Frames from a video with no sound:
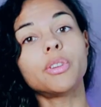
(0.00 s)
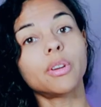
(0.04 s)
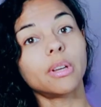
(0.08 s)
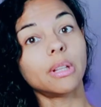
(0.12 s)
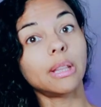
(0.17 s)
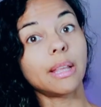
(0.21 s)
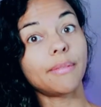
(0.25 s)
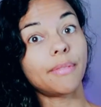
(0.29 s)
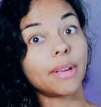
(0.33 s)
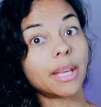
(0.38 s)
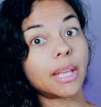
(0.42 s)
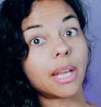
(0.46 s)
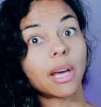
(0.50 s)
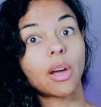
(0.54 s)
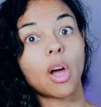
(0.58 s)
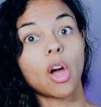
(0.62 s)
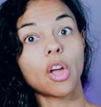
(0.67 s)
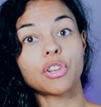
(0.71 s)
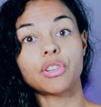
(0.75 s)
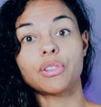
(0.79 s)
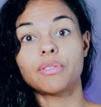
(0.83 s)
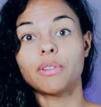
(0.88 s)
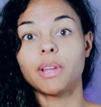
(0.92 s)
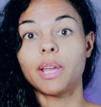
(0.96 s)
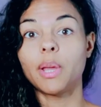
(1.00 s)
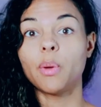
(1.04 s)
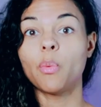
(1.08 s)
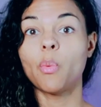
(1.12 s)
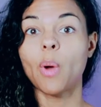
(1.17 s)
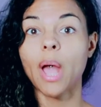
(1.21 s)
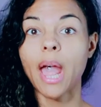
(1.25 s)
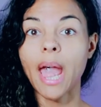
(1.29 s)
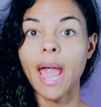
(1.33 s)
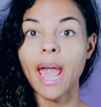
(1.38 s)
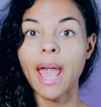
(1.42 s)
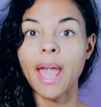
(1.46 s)
you're living in a country
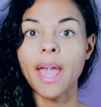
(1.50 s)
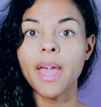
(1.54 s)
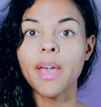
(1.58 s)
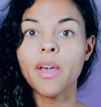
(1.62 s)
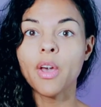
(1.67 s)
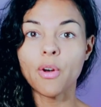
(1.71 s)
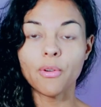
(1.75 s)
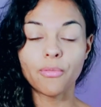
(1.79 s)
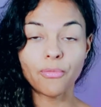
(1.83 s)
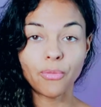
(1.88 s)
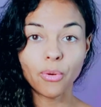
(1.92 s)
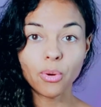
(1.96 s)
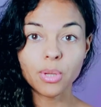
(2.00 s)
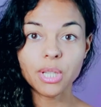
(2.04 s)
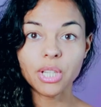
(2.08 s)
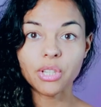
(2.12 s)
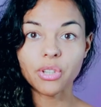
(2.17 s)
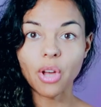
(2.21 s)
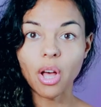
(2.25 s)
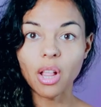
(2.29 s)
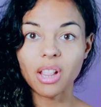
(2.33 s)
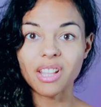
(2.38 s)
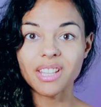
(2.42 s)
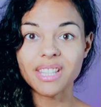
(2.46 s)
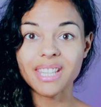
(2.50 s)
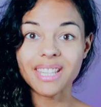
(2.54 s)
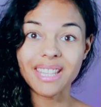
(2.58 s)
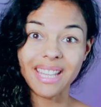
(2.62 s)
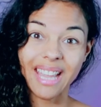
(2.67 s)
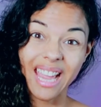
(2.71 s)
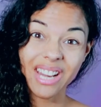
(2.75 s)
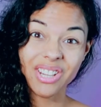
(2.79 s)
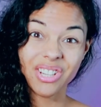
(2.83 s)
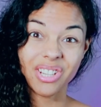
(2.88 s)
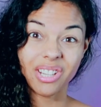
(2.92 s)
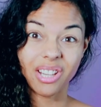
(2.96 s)
where forty dollars is
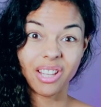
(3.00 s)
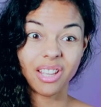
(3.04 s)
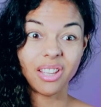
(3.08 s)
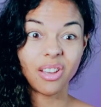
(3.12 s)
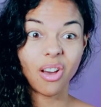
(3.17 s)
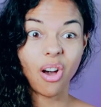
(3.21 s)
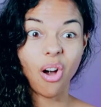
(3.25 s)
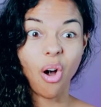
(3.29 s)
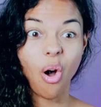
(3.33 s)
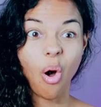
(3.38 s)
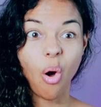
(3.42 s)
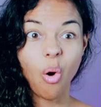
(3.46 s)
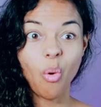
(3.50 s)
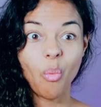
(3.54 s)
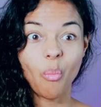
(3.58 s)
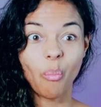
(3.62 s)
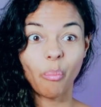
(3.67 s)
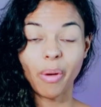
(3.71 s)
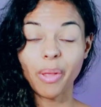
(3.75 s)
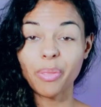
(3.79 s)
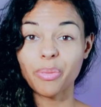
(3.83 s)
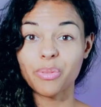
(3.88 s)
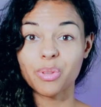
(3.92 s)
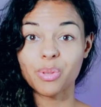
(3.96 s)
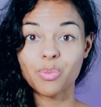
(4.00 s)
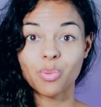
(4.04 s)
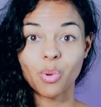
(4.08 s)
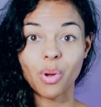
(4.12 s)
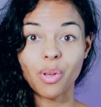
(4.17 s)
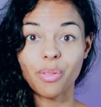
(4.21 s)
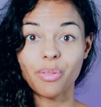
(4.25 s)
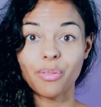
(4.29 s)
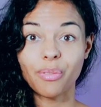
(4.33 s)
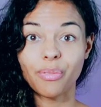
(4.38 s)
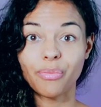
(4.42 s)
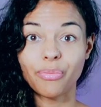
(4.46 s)
actually a whole month's
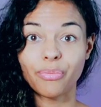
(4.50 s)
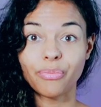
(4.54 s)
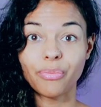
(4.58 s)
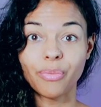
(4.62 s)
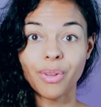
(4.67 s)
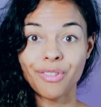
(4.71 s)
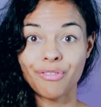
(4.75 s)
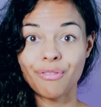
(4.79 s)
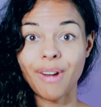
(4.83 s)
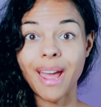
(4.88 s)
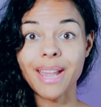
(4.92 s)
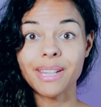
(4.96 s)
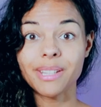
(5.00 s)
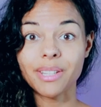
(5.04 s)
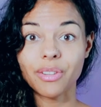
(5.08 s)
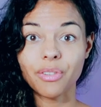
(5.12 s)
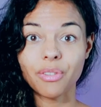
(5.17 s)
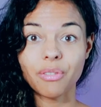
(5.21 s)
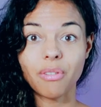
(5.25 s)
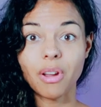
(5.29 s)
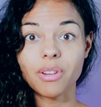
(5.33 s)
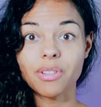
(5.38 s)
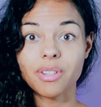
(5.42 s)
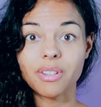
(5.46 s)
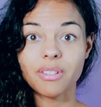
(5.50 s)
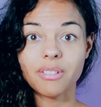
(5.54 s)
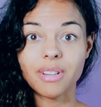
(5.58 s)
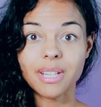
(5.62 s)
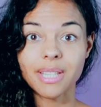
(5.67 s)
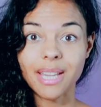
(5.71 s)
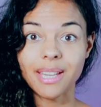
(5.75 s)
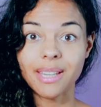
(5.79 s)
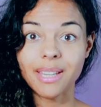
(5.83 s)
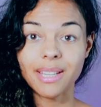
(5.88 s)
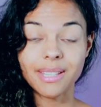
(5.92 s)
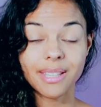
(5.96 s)
worth of rent and groceries
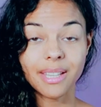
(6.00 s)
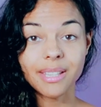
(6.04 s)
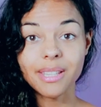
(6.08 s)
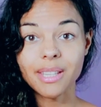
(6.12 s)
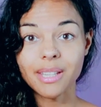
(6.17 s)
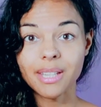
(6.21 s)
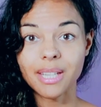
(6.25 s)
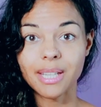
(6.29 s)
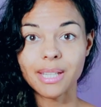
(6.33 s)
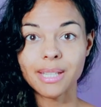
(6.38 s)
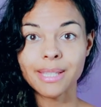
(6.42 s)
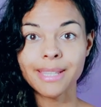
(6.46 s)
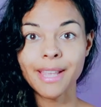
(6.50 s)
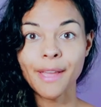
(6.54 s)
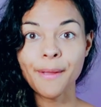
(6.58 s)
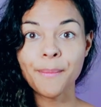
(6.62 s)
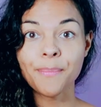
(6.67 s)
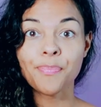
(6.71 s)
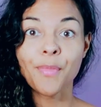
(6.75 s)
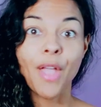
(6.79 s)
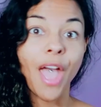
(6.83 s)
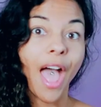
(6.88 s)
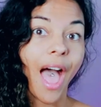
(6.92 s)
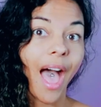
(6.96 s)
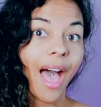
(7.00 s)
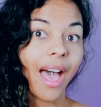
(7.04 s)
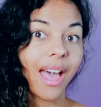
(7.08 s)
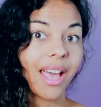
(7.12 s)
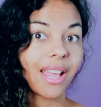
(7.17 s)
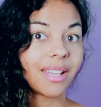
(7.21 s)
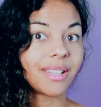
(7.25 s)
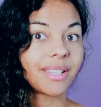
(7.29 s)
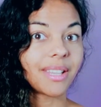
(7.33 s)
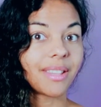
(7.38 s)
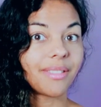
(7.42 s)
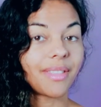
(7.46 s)
and necessities.
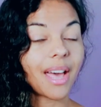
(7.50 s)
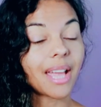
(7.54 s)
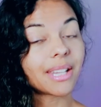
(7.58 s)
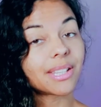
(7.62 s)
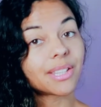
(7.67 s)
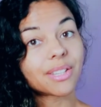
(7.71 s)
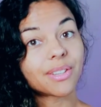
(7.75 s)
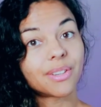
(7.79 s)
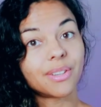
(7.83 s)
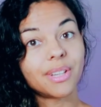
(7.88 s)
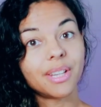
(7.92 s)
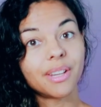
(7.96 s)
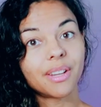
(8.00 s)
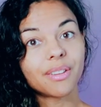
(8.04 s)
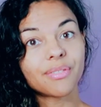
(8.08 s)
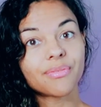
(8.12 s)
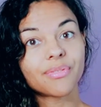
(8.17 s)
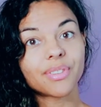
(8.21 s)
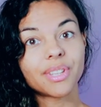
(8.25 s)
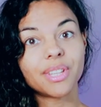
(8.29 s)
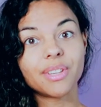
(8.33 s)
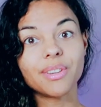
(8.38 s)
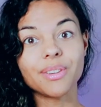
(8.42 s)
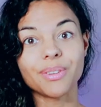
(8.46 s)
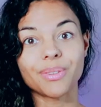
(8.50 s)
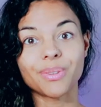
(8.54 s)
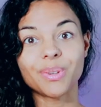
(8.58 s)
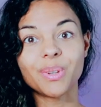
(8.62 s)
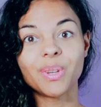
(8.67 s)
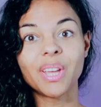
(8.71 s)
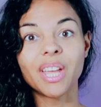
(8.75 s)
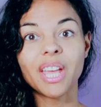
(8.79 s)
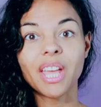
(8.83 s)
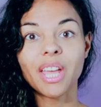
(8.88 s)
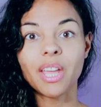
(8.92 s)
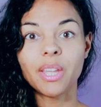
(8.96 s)
And that's good enough for you,
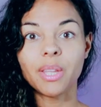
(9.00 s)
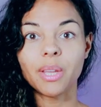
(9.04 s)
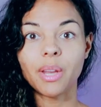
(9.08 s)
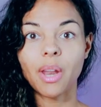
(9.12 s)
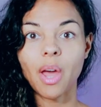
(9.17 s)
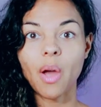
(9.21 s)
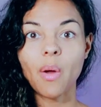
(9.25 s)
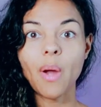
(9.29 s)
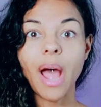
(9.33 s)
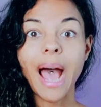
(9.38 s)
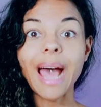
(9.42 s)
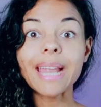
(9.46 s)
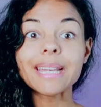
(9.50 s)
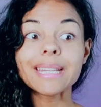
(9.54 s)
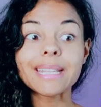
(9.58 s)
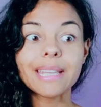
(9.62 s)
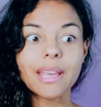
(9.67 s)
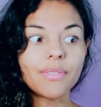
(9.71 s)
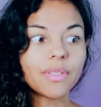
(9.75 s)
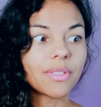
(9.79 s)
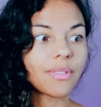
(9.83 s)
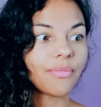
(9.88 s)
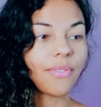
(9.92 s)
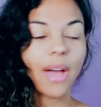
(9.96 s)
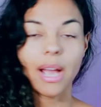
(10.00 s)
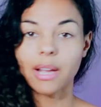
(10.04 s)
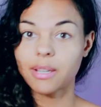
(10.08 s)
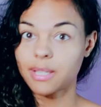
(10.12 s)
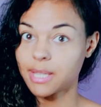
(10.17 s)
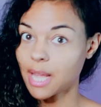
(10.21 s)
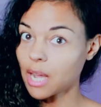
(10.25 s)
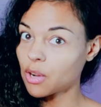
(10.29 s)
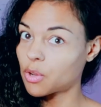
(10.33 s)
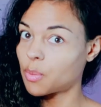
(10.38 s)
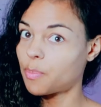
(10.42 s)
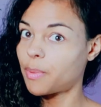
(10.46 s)
you know? And given the fact, because
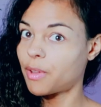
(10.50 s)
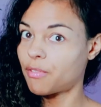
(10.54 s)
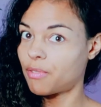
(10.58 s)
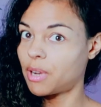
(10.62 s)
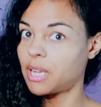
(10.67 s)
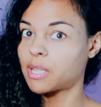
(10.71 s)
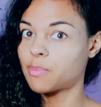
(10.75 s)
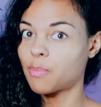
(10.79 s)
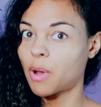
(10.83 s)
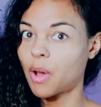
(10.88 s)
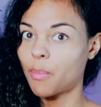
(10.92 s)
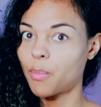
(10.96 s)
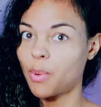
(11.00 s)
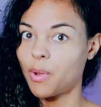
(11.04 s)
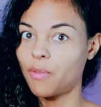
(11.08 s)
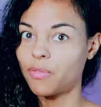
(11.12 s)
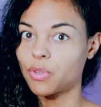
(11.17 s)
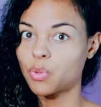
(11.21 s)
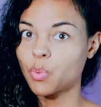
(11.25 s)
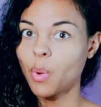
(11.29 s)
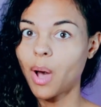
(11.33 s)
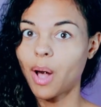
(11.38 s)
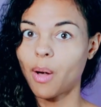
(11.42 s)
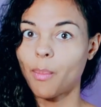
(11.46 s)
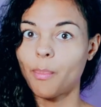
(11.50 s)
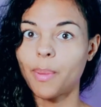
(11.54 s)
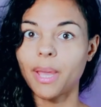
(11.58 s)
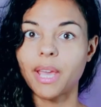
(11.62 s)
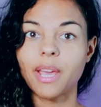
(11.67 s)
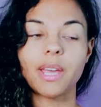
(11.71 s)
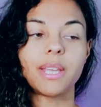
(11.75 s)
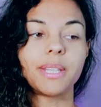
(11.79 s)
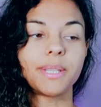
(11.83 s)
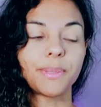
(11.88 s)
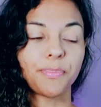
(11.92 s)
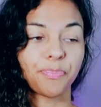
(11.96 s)
that could be a really smart move as well,
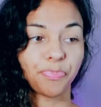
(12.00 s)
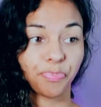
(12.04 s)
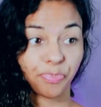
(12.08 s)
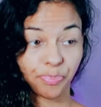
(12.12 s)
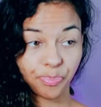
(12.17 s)
because,